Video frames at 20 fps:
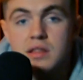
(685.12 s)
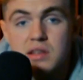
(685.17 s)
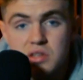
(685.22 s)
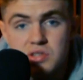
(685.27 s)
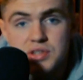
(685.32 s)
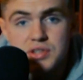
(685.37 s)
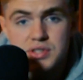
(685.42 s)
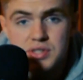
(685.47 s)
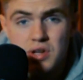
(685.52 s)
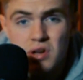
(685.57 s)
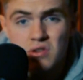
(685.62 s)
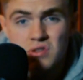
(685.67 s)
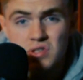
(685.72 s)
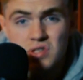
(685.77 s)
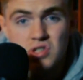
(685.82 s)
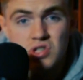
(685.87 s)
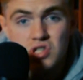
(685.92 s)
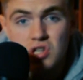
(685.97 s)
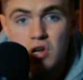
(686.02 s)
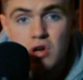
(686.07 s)
This just
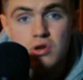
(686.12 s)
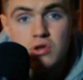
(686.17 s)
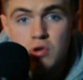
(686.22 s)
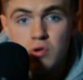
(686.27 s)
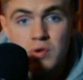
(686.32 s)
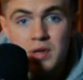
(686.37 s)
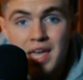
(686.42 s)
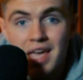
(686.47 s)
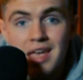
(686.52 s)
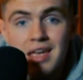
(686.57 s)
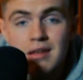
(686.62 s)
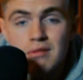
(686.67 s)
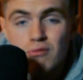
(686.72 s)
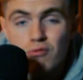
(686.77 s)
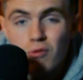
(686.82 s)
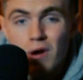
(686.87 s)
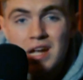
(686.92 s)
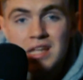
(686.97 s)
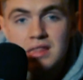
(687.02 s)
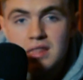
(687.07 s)
goes to show you can't
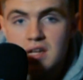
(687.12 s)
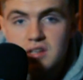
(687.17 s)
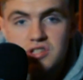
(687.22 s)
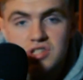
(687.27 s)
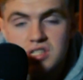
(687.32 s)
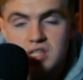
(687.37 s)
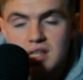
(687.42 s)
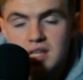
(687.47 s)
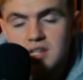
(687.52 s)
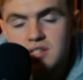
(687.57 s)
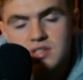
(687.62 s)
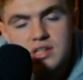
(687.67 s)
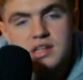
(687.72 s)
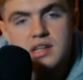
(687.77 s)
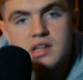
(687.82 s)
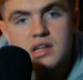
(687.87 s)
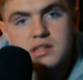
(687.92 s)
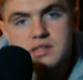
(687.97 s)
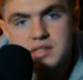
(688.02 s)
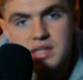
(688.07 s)
write legislation
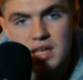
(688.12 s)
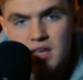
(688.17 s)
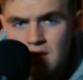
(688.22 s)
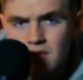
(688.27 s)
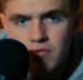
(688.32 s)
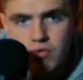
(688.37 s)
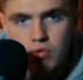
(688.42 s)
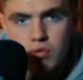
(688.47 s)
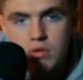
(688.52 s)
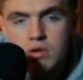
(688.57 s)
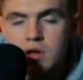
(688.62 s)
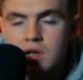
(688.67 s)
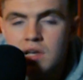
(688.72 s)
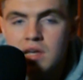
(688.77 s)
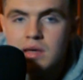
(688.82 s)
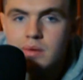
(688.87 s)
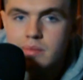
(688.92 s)
against evil,